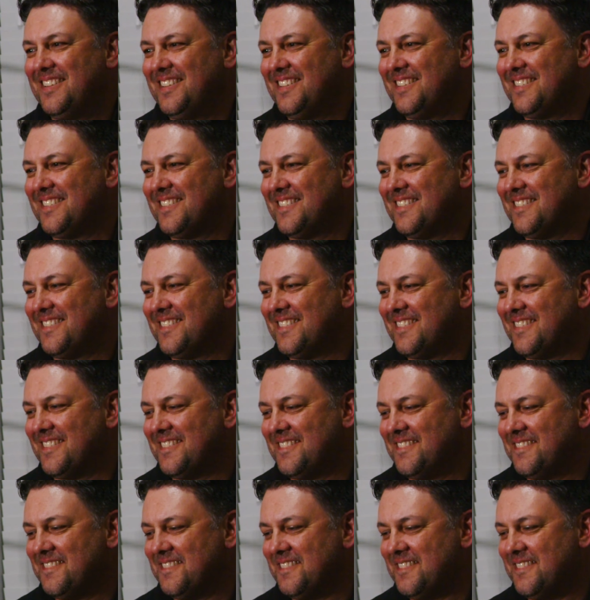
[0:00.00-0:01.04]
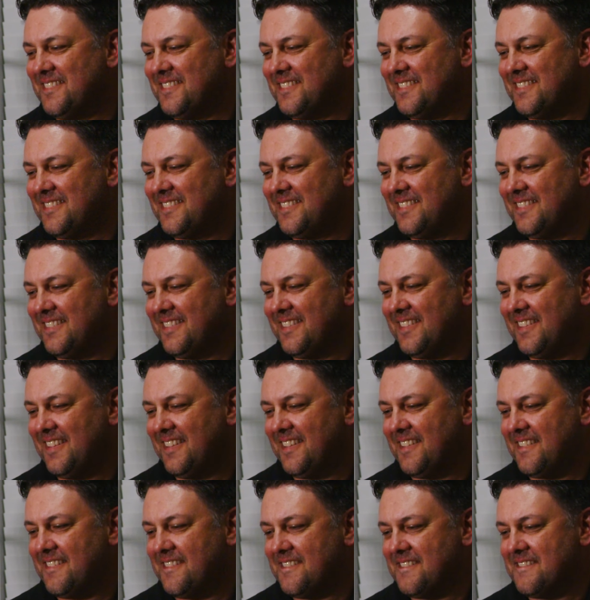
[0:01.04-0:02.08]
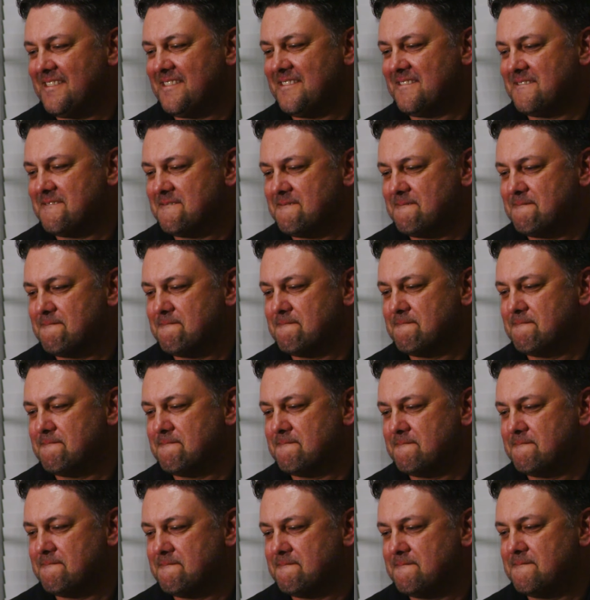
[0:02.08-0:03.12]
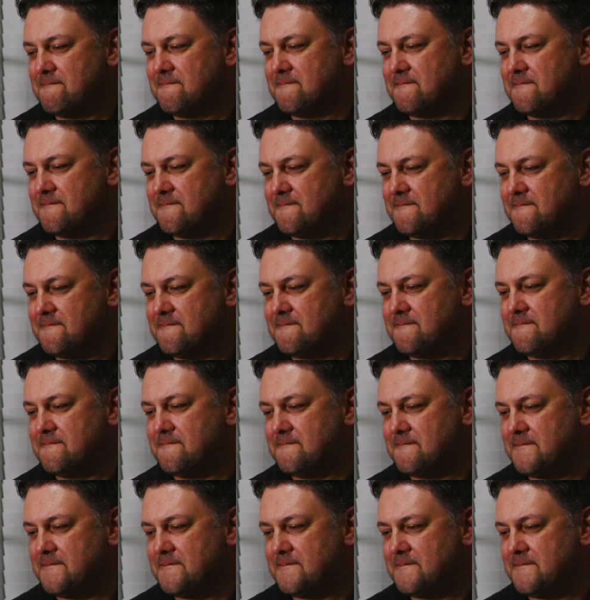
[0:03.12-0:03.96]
(silent)